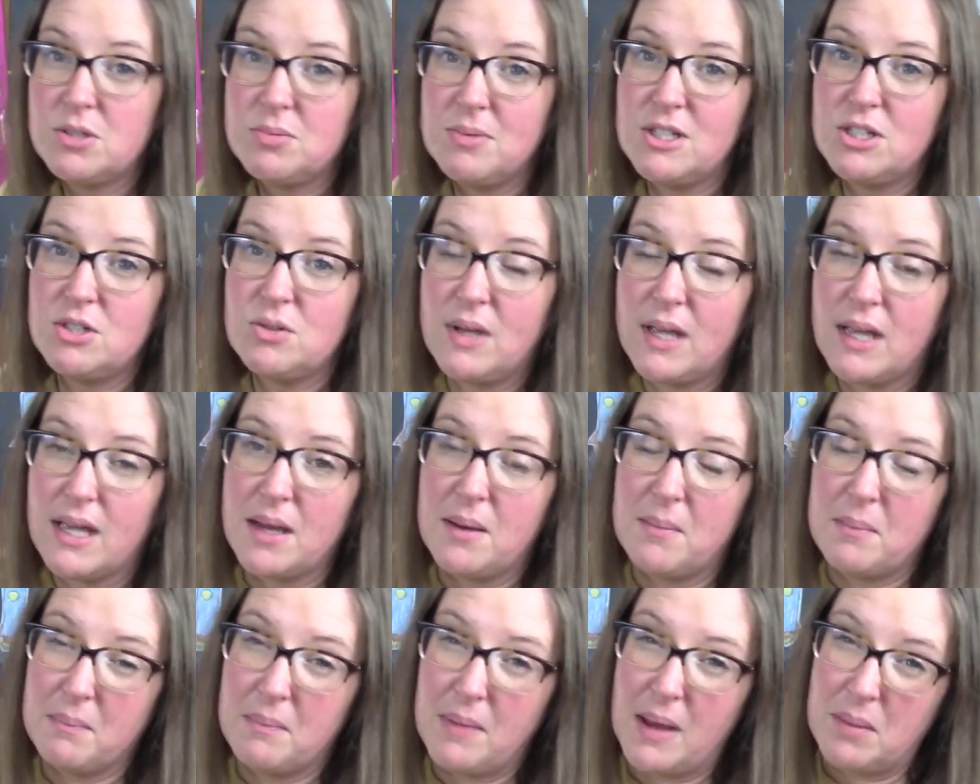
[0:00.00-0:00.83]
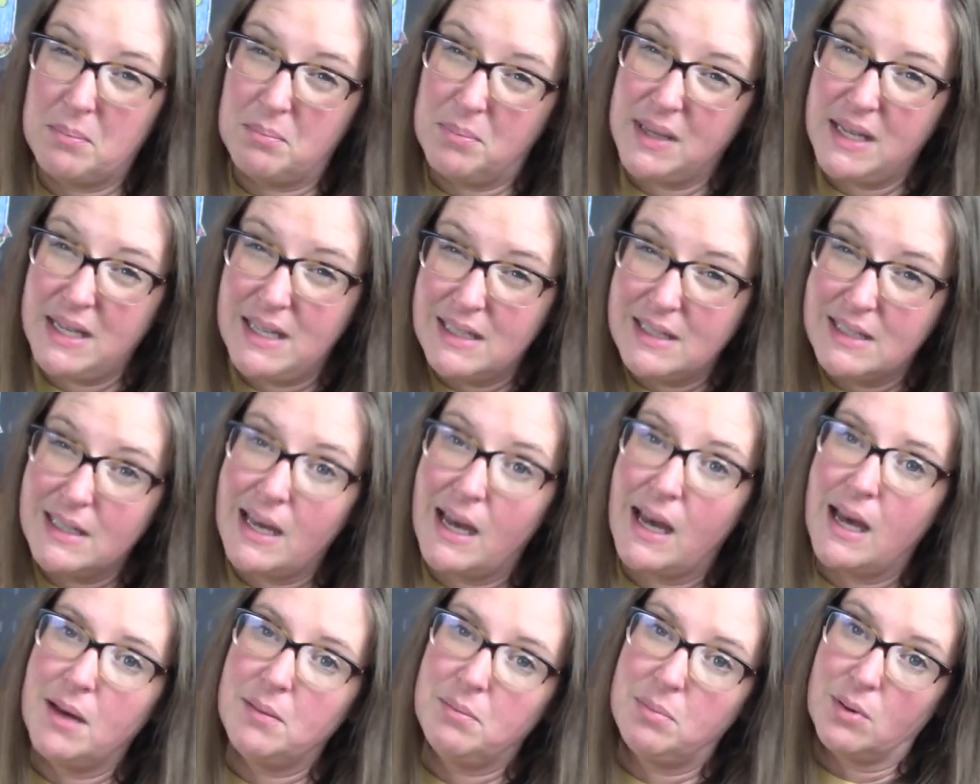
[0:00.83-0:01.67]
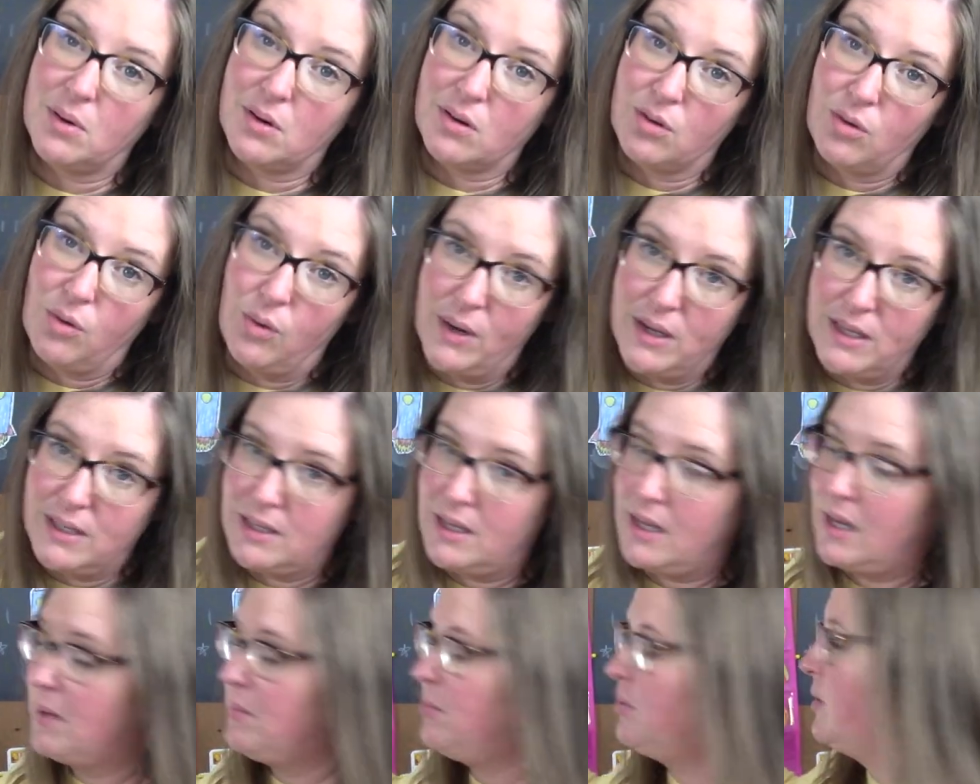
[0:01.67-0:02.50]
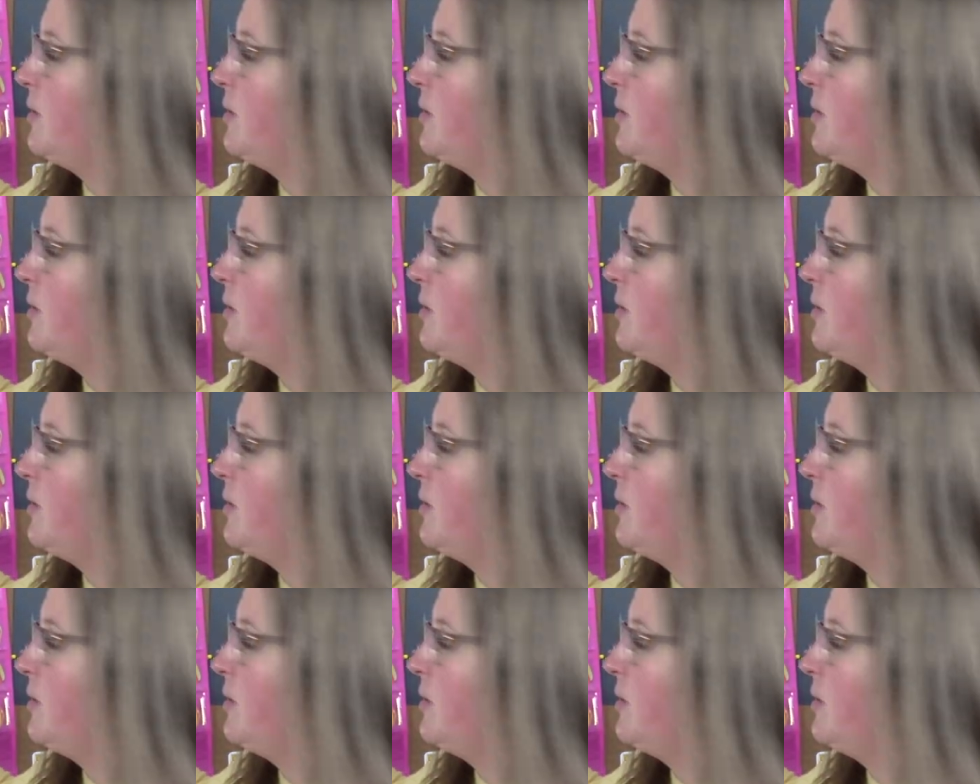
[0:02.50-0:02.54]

to be doing a bean cup or a coin cup